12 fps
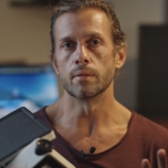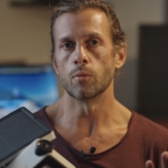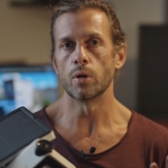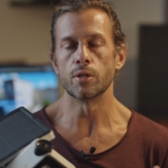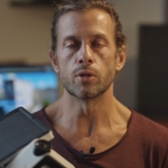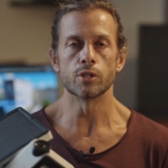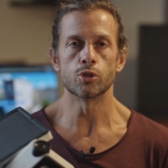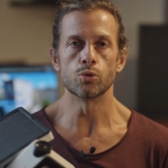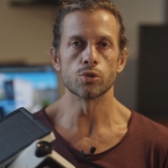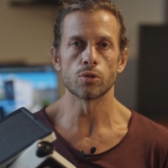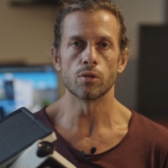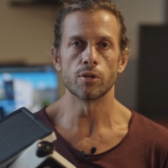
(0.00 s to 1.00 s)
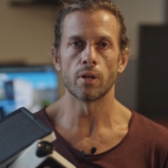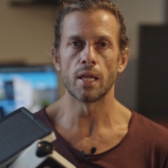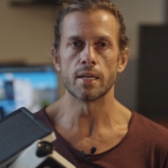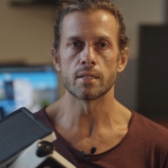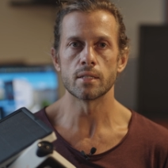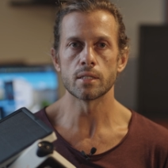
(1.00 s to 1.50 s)
where you can choose all your
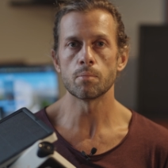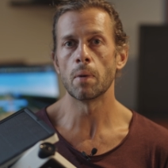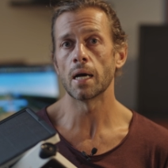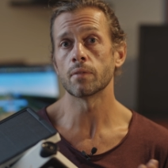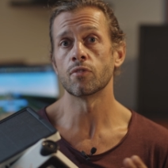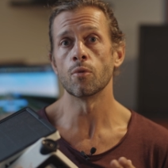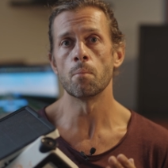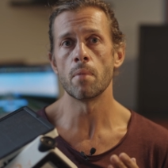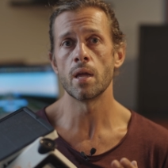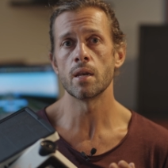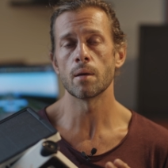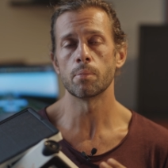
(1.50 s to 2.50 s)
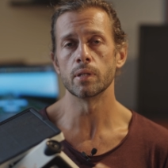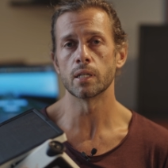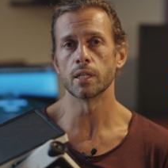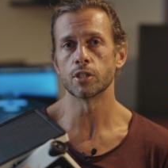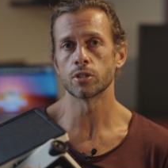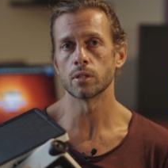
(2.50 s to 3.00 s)
lenses, but for many
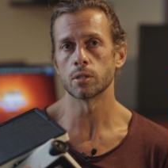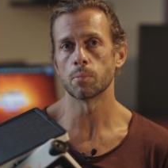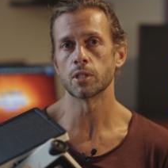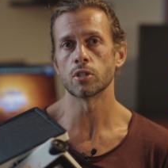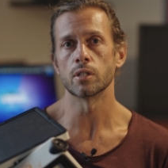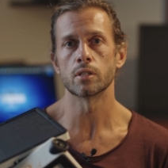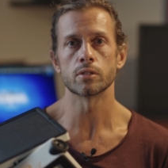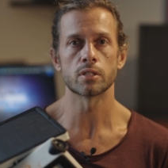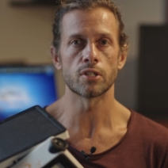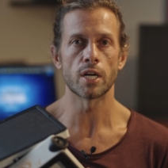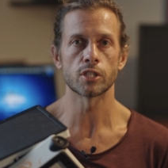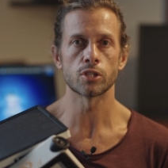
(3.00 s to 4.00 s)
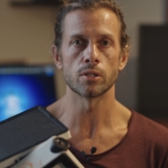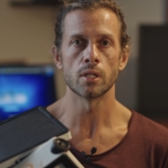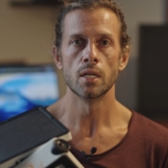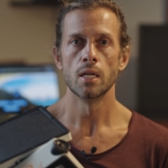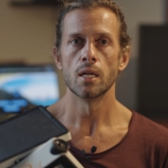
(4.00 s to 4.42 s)
applications, especially in construction,